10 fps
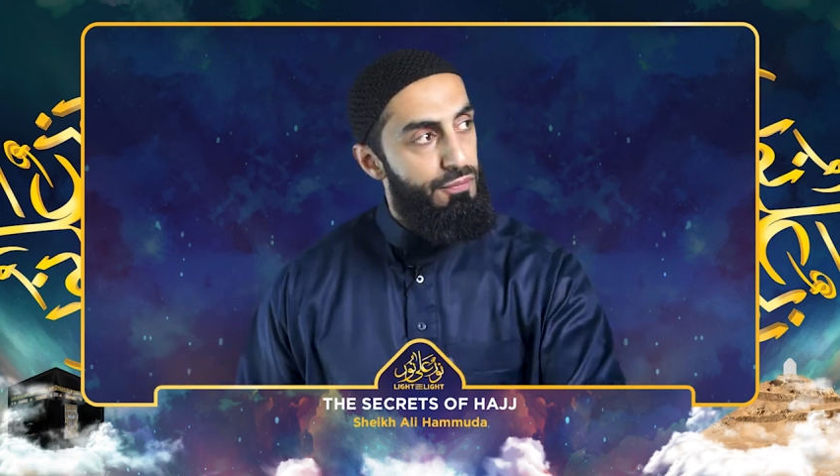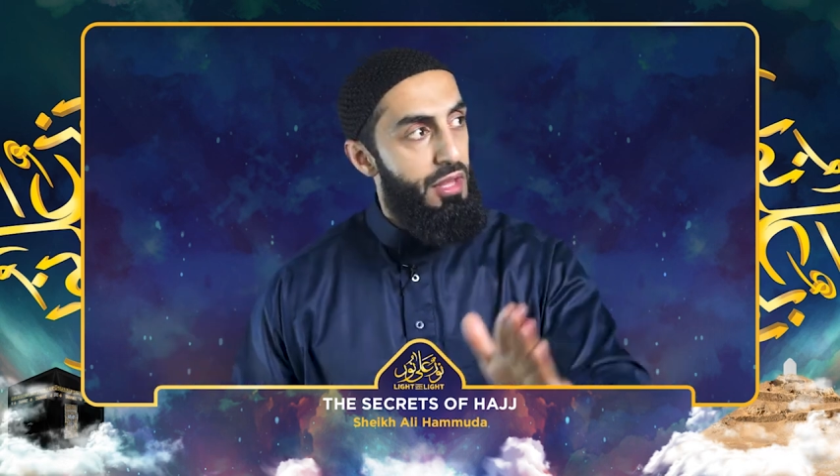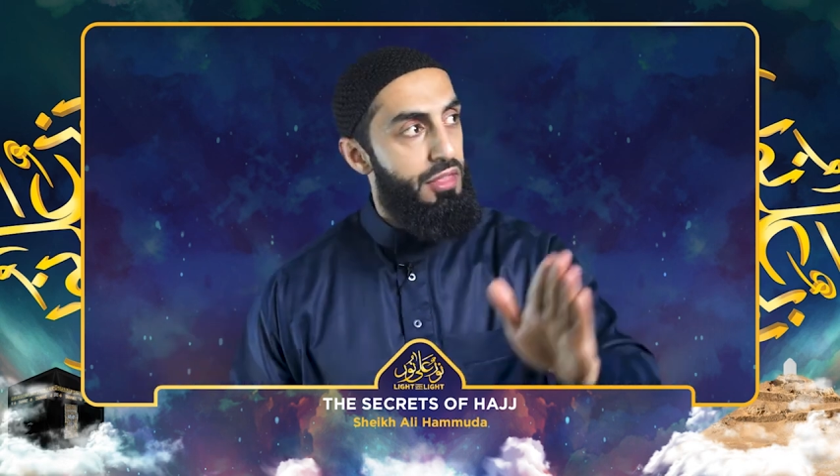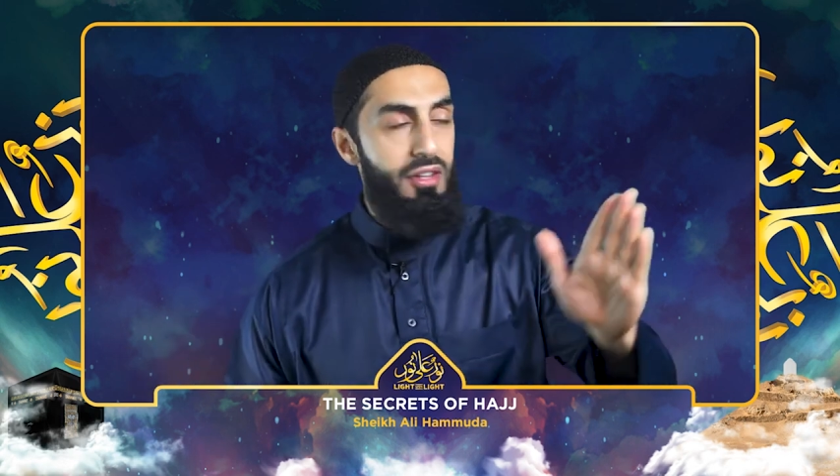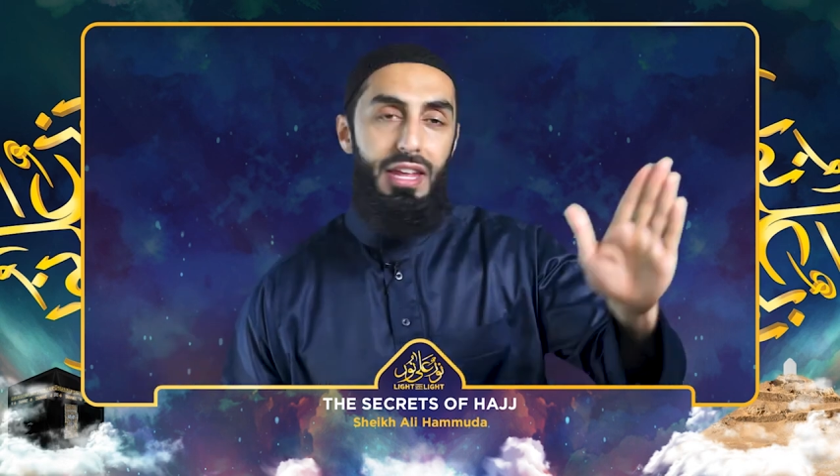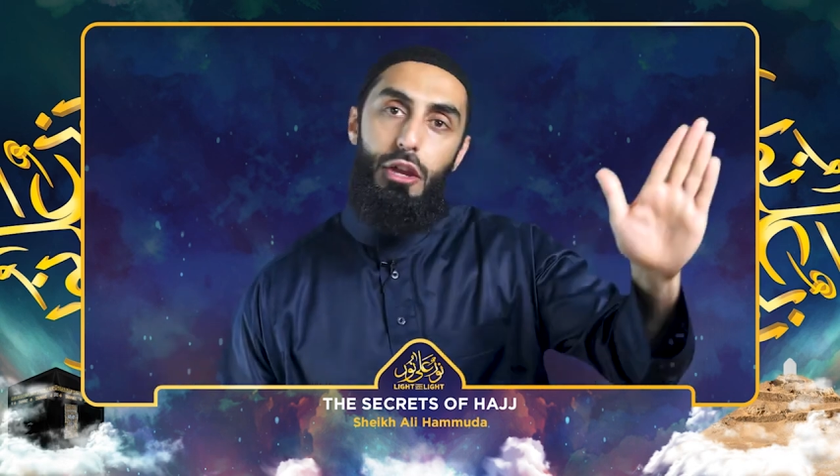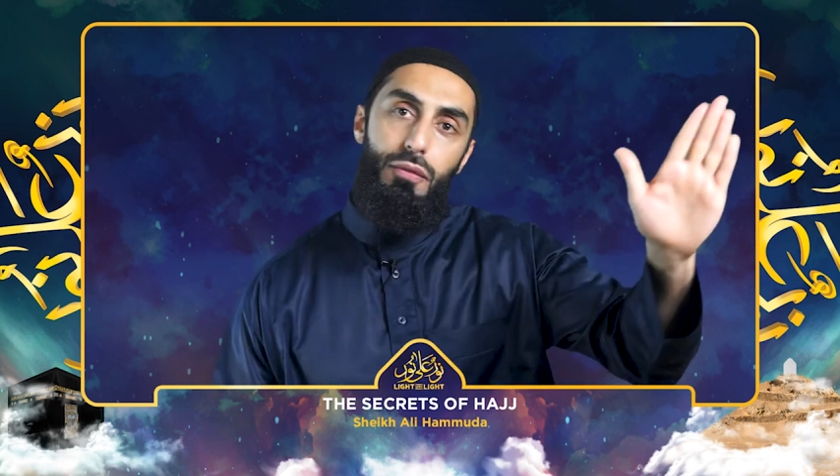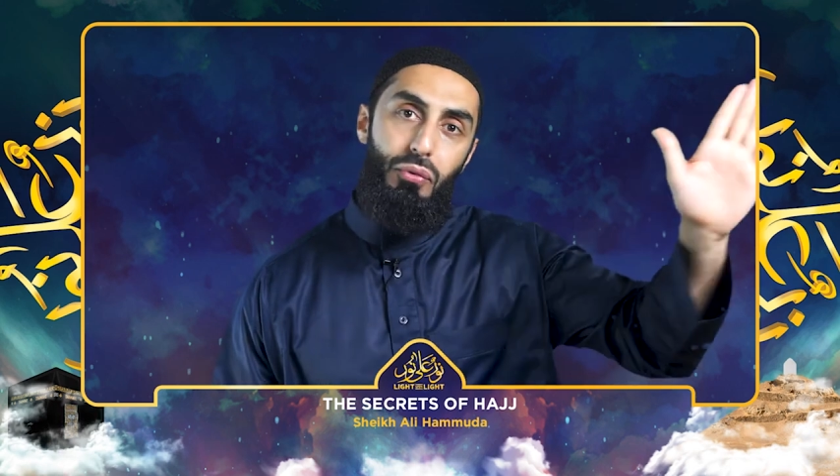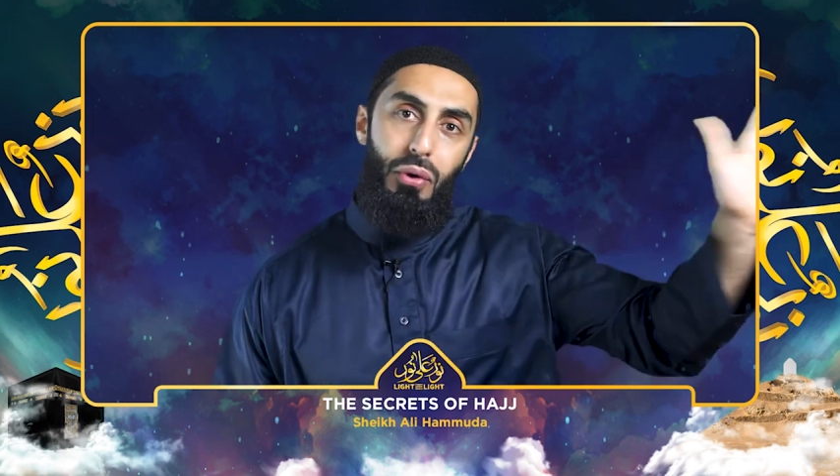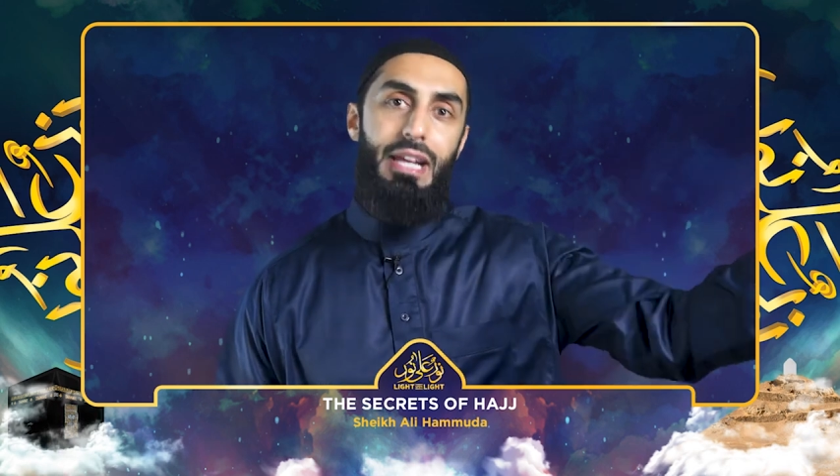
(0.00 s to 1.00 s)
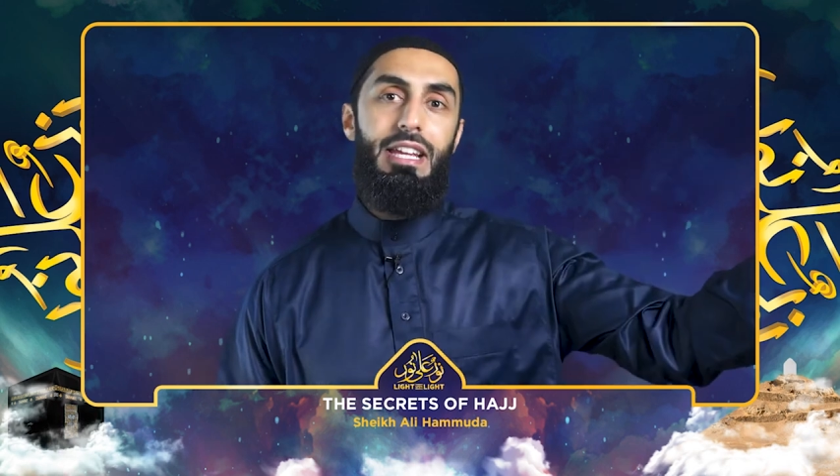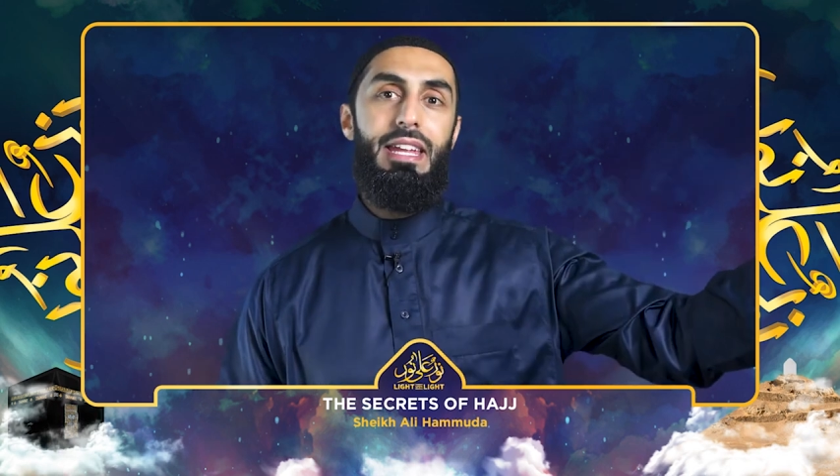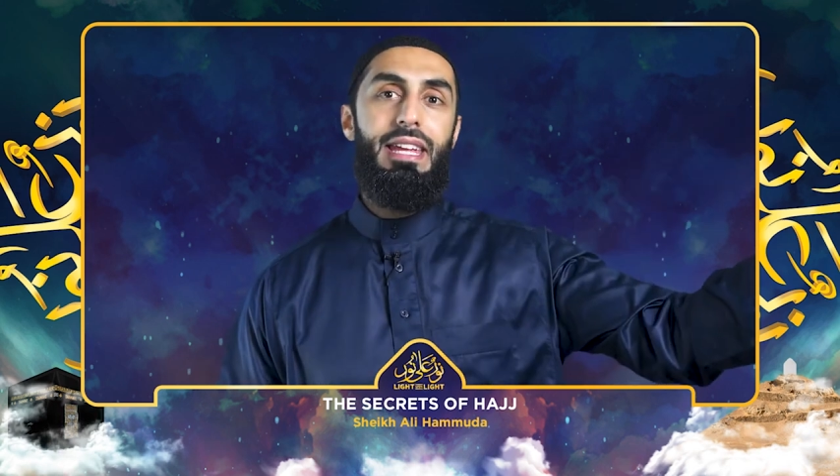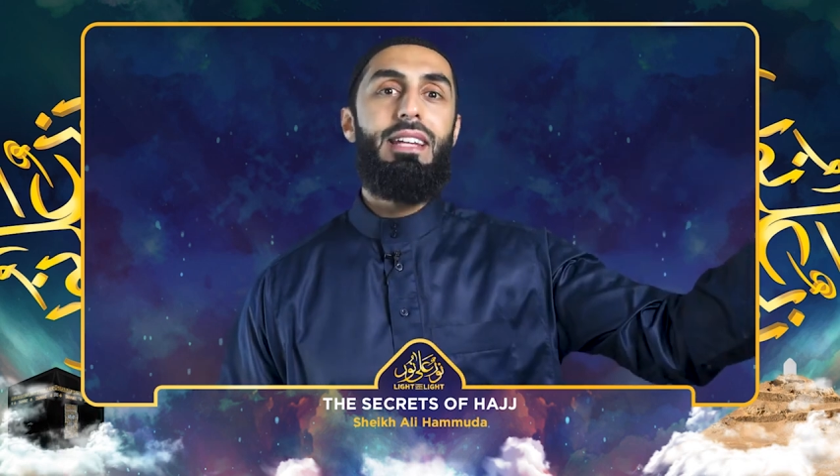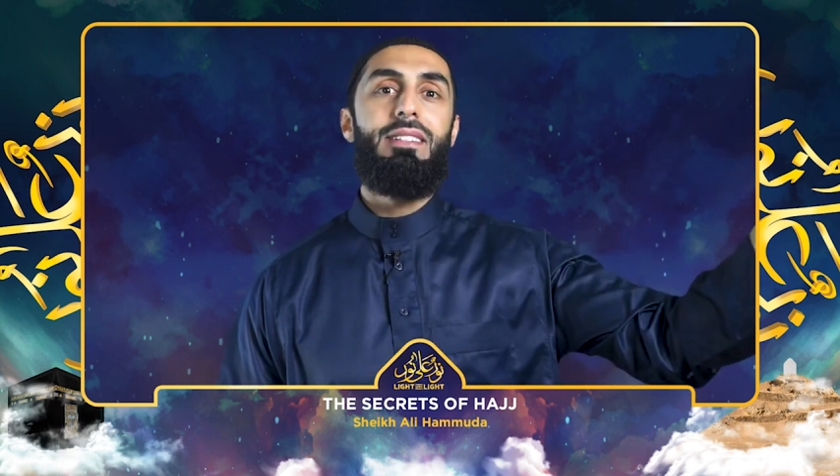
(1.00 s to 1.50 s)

but the day of reckoning